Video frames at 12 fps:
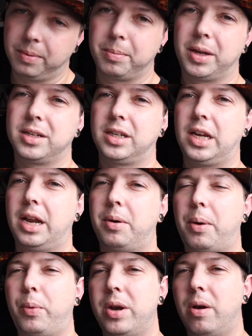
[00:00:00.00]
Because again,
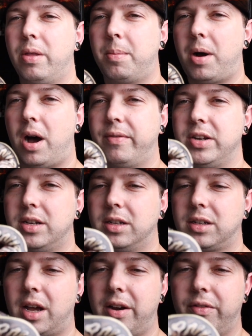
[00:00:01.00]
we know that Mojave
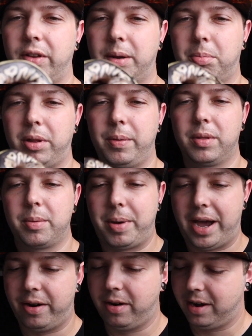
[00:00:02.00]
does kind of like play with the
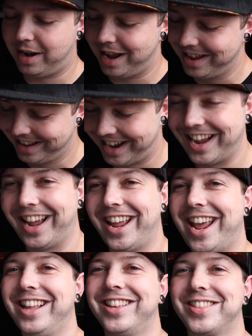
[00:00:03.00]
pattern, and I
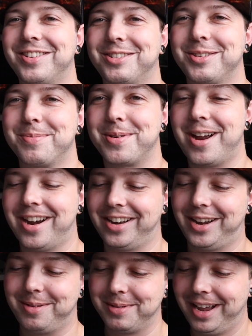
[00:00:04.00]
hate that they're super
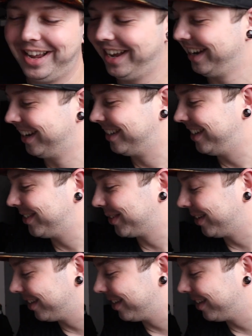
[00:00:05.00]
knotted up because these are